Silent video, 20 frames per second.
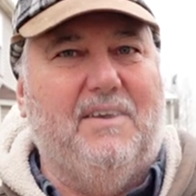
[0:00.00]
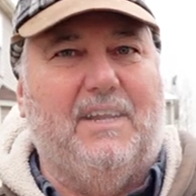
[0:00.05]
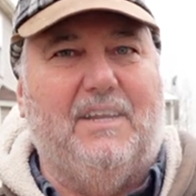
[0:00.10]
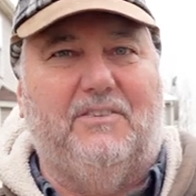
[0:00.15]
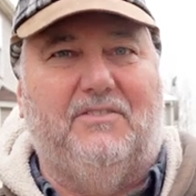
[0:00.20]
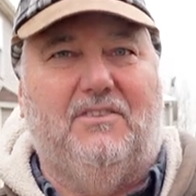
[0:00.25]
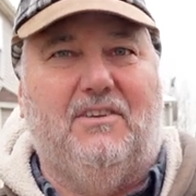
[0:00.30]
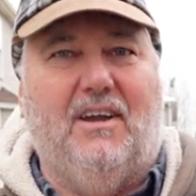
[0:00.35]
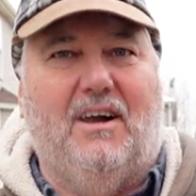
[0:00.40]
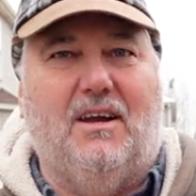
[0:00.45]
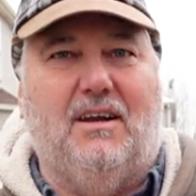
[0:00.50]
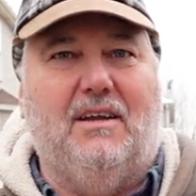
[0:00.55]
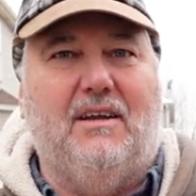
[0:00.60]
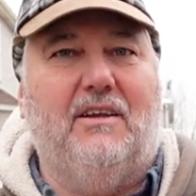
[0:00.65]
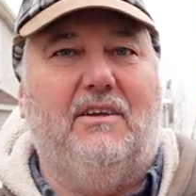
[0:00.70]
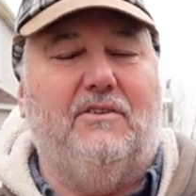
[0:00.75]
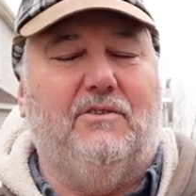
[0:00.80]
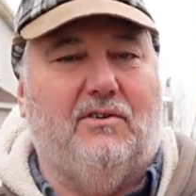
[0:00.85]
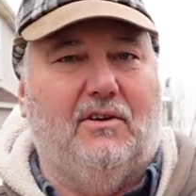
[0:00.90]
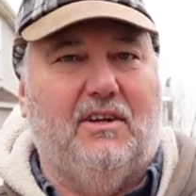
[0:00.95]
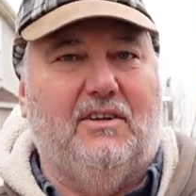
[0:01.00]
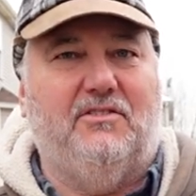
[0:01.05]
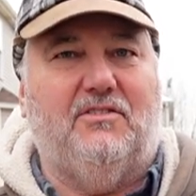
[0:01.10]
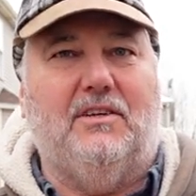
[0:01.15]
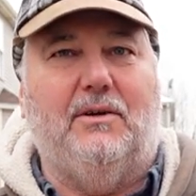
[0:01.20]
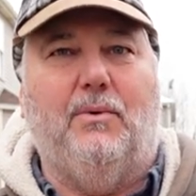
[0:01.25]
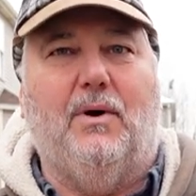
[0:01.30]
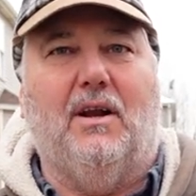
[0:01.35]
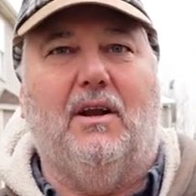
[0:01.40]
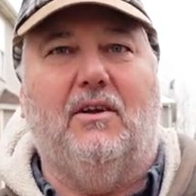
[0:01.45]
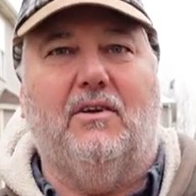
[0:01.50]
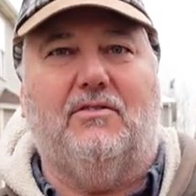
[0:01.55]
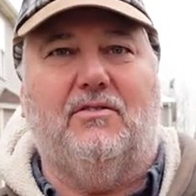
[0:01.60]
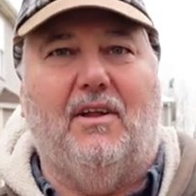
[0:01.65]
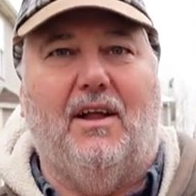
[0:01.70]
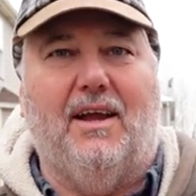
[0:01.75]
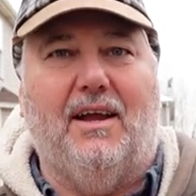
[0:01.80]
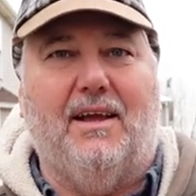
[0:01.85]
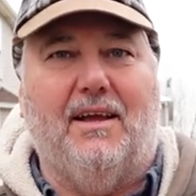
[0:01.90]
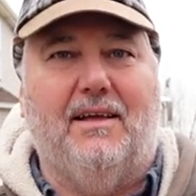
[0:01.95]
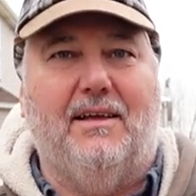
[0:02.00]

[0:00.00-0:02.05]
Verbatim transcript: it is done, so let's see what it looks like.